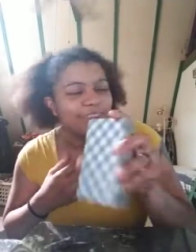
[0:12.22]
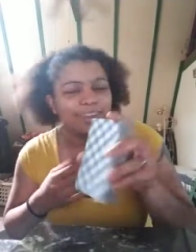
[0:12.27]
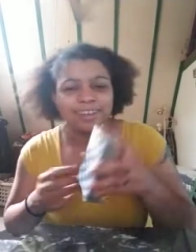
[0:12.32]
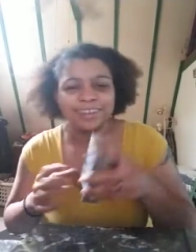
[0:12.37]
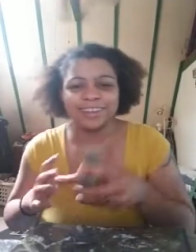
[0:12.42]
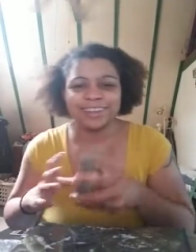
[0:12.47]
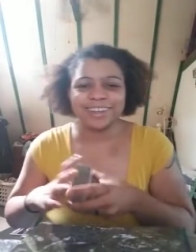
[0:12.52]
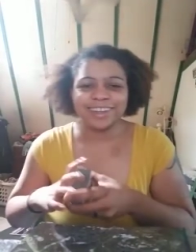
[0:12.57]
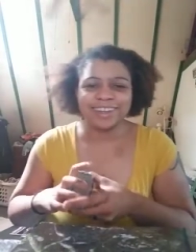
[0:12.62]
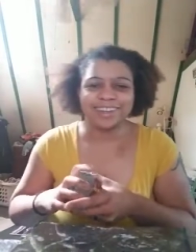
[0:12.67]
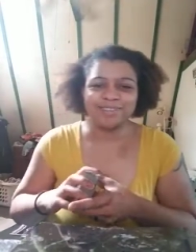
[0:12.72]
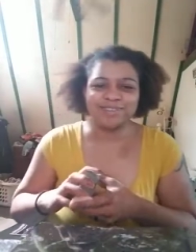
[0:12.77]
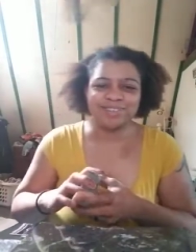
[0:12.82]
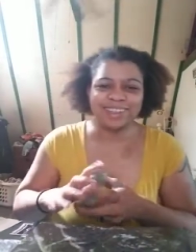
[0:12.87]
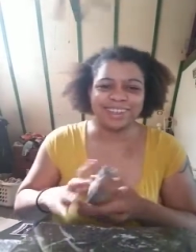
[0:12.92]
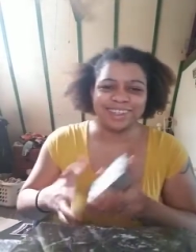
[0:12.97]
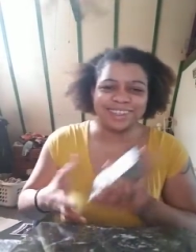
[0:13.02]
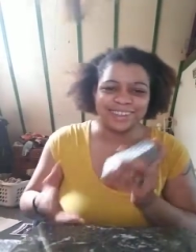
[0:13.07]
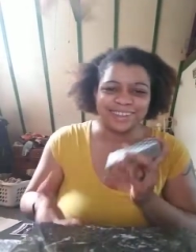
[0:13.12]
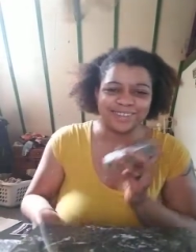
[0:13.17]
Okay, I'm
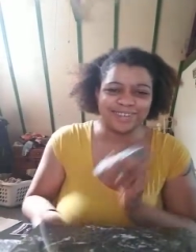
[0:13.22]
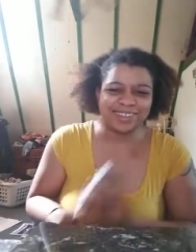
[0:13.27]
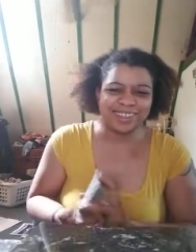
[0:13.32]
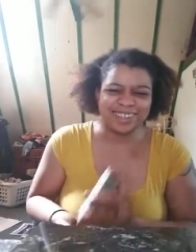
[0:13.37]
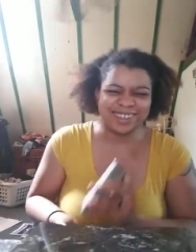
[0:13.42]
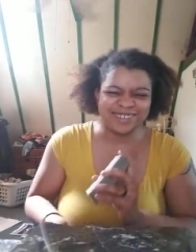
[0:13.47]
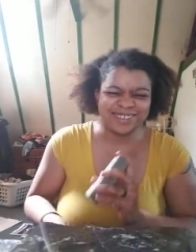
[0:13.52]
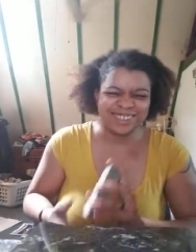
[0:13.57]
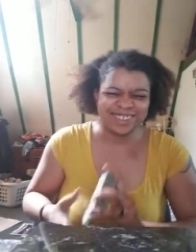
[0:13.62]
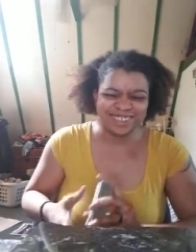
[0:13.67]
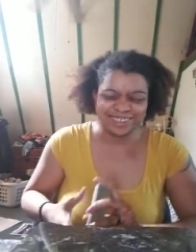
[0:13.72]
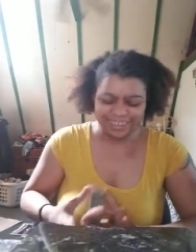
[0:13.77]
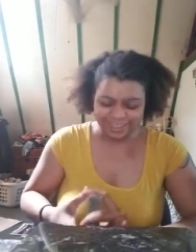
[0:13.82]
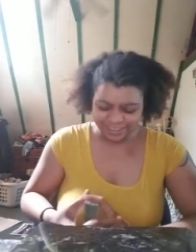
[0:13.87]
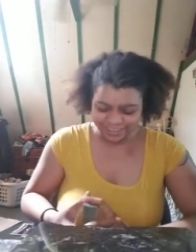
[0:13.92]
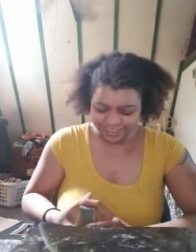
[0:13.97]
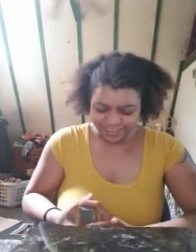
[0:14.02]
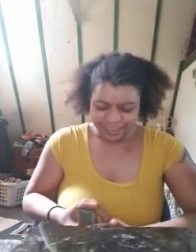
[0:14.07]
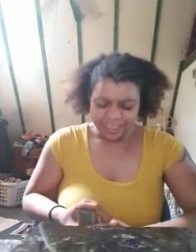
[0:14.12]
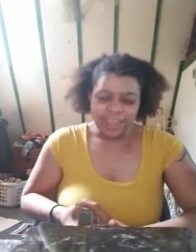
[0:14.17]
done. I'm done. I'm sorry.
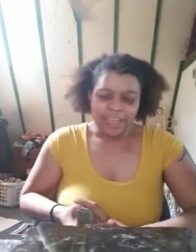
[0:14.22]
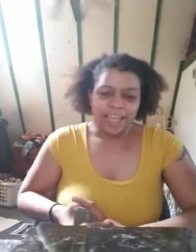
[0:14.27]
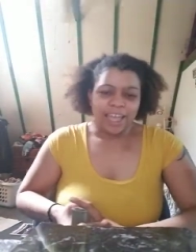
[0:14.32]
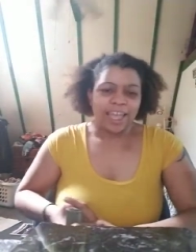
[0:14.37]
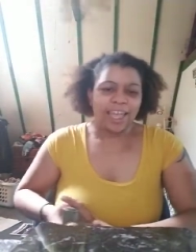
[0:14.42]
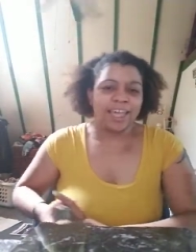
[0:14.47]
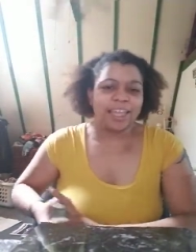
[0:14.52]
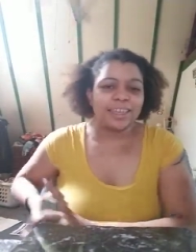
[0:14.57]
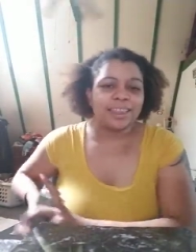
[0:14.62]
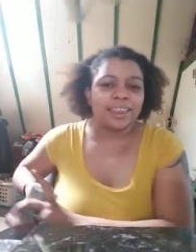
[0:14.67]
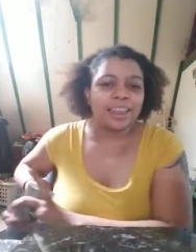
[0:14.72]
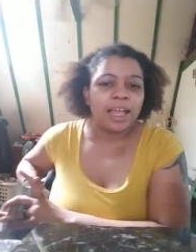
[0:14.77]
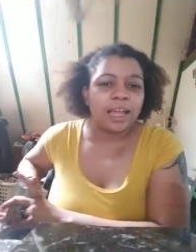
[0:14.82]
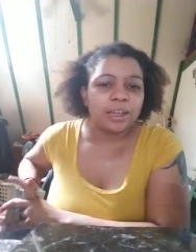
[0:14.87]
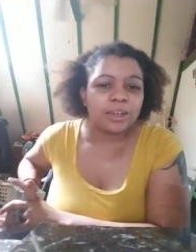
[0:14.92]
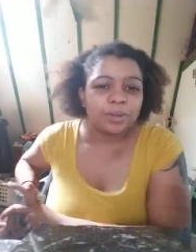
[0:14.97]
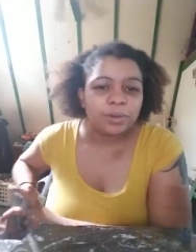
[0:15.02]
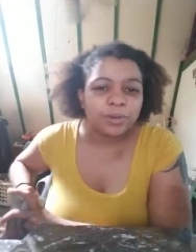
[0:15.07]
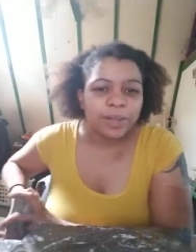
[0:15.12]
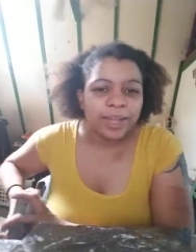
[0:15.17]

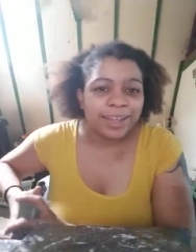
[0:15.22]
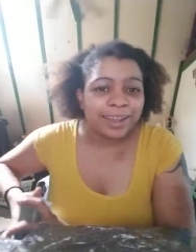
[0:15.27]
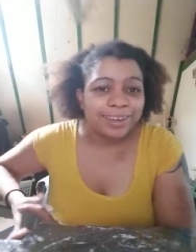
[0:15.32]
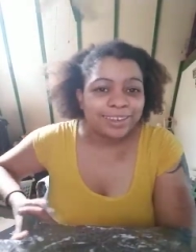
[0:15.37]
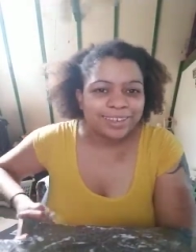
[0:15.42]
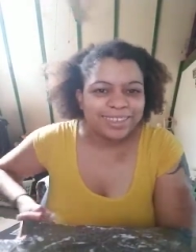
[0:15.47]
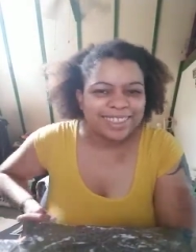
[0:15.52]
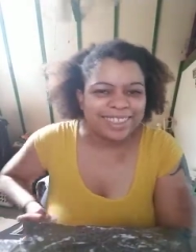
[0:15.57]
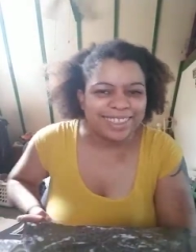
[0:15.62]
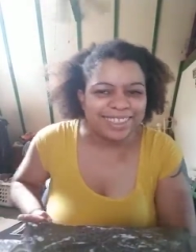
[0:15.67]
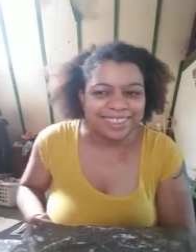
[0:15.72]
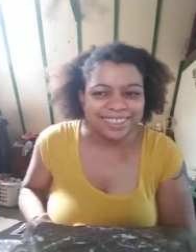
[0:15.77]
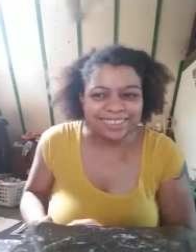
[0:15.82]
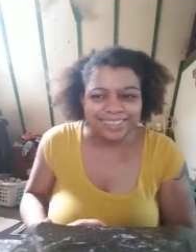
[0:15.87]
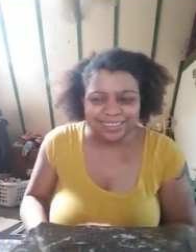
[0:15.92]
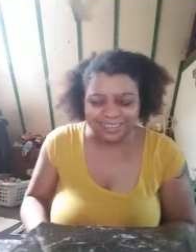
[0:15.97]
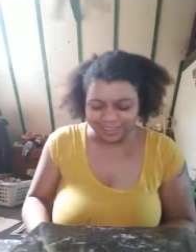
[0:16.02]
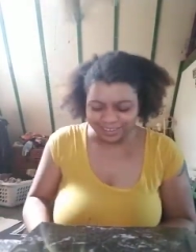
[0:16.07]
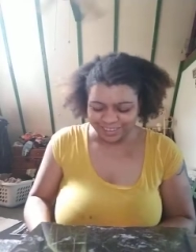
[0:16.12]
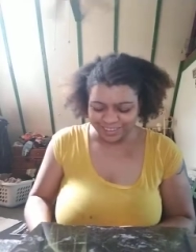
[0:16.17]
Hello,
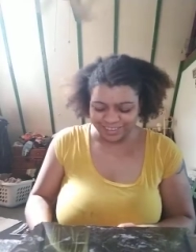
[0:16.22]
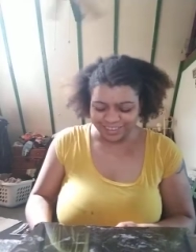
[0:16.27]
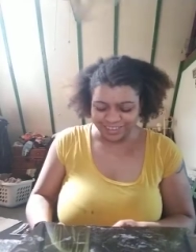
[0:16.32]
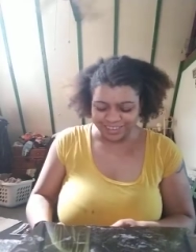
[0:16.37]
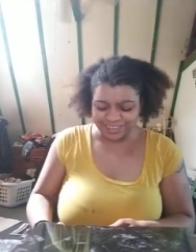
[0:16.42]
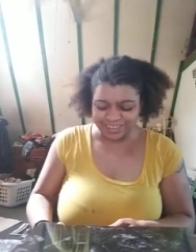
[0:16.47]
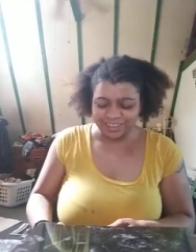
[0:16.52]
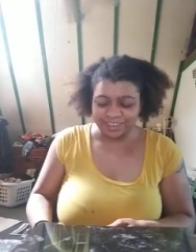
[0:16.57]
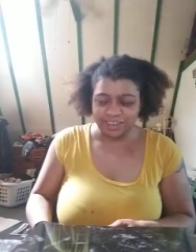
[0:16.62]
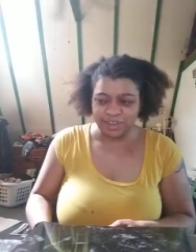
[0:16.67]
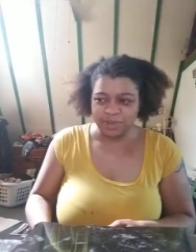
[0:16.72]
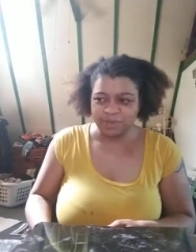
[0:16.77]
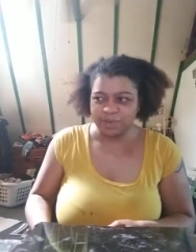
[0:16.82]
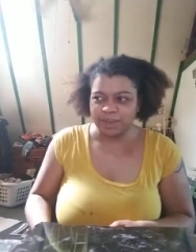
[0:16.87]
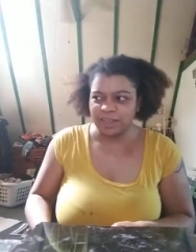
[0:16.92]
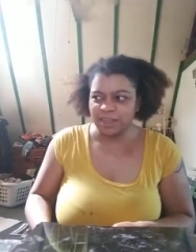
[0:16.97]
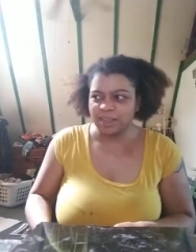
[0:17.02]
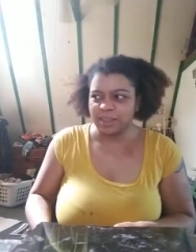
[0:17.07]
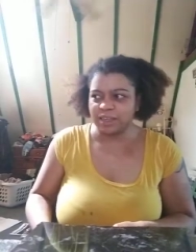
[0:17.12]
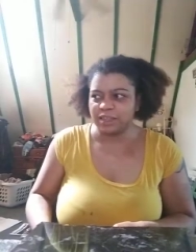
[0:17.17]
Aries. This is, oh my
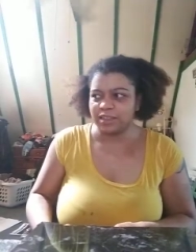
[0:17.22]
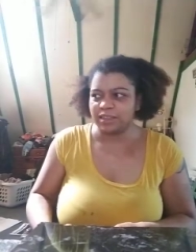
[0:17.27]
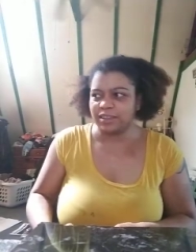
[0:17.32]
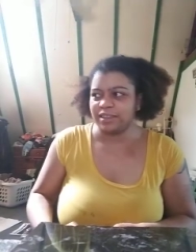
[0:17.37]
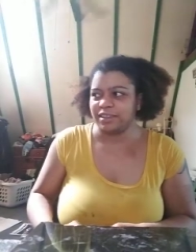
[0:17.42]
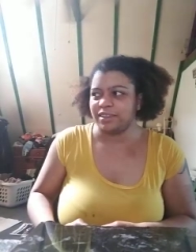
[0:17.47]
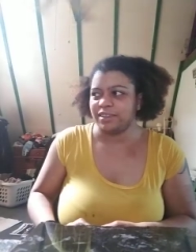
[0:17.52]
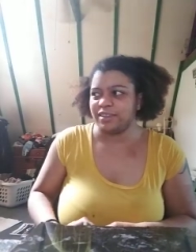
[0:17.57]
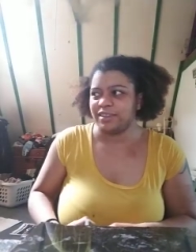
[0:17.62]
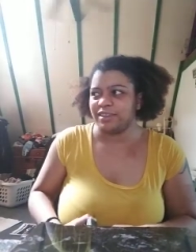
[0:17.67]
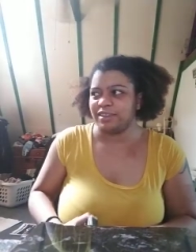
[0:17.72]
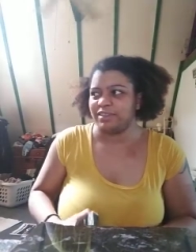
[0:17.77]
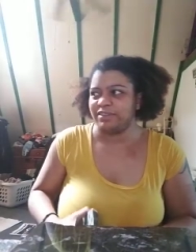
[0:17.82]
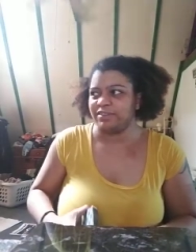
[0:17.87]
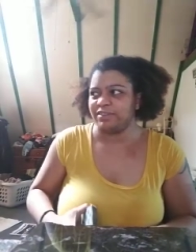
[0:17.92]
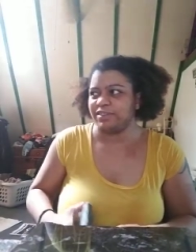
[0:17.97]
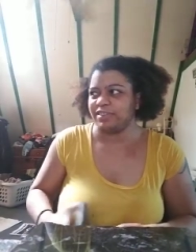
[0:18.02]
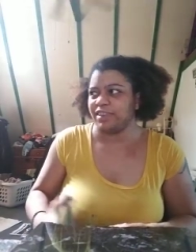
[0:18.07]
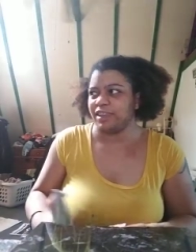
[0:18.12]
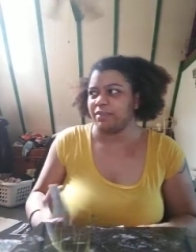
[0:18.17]
god.
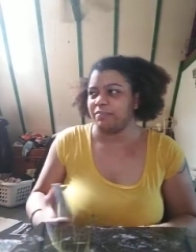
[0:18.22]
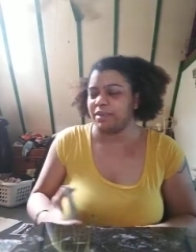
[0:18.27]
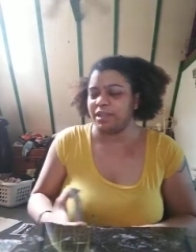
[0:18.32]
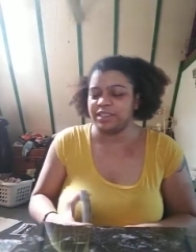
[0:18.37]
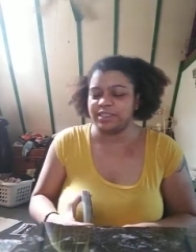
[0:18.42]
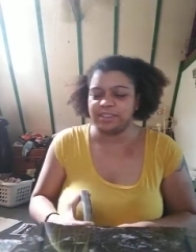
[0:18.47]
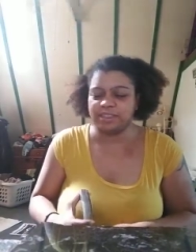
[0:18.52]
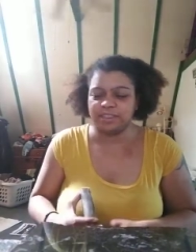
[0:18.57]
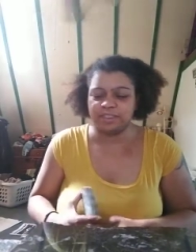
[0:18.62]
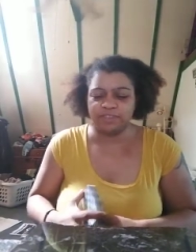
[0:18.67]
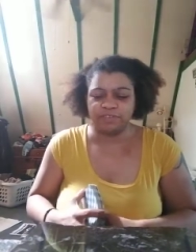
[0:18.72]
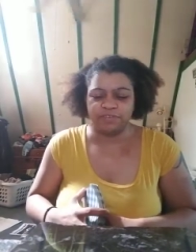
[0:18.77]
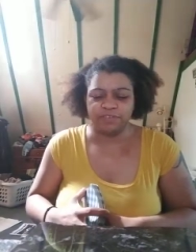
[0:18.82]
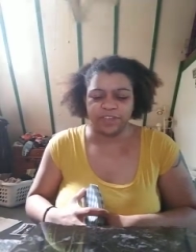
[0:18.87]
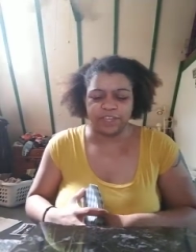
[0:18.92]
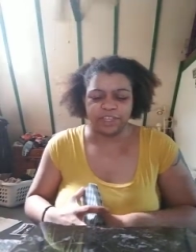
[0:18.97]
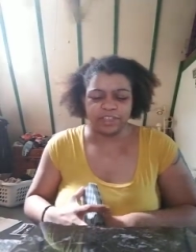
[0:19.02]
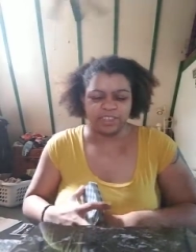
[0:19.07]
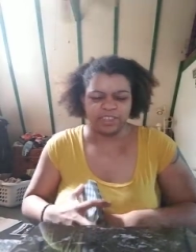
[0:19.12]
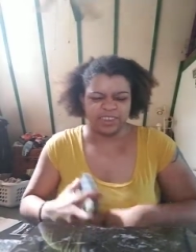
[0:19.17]
It's like being
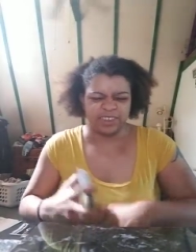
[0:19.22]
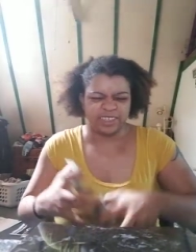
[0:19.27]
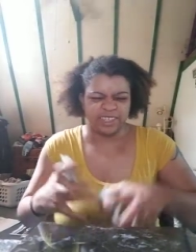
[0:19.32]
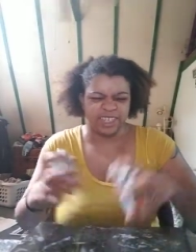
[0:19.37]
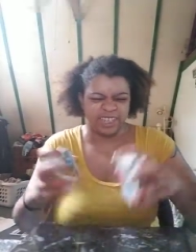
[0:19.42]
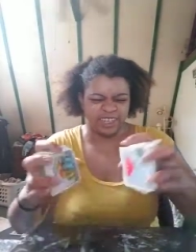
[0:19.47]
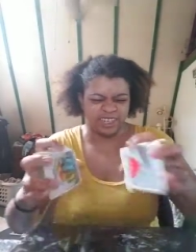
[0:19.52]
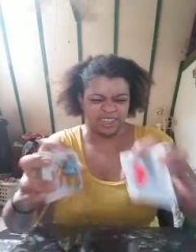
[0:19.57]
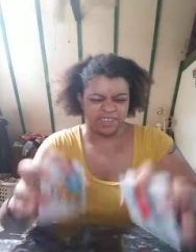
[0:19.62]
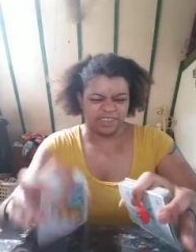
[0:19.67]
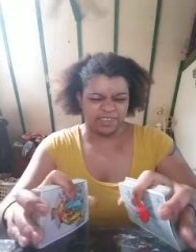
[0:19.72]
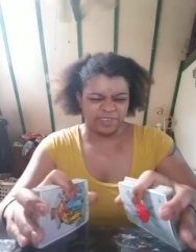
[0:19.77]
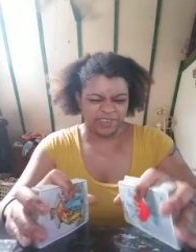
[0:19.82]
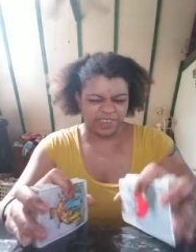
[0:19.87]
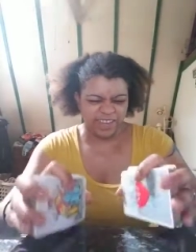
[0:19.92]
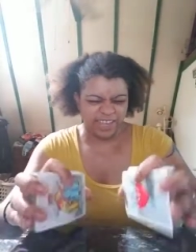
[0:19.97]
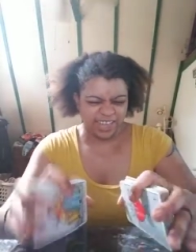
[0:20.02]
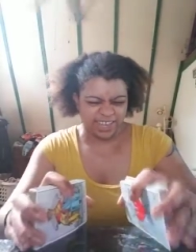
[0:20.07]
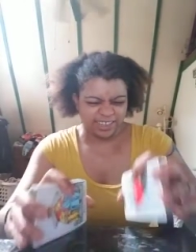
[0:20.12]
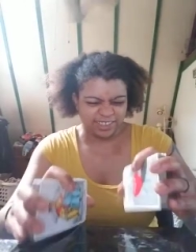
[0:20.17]
fucking 13 all over
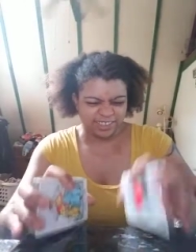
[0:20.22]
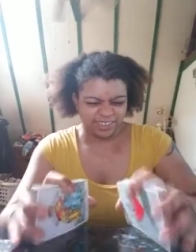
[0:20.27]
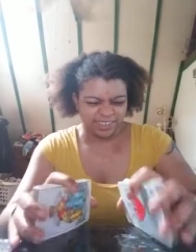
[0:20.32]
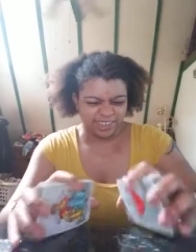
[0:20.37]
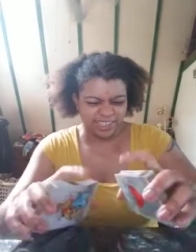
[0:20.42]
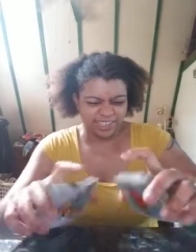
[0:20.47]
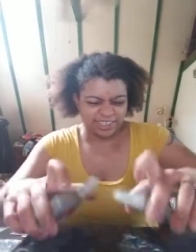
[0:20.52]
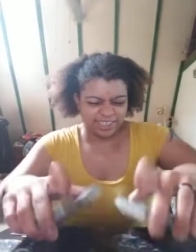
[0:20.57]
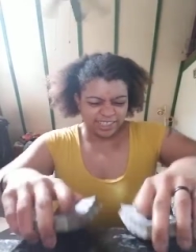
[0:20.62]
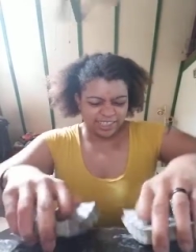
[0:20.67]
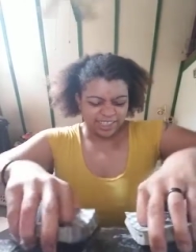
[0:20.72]
again. Shit.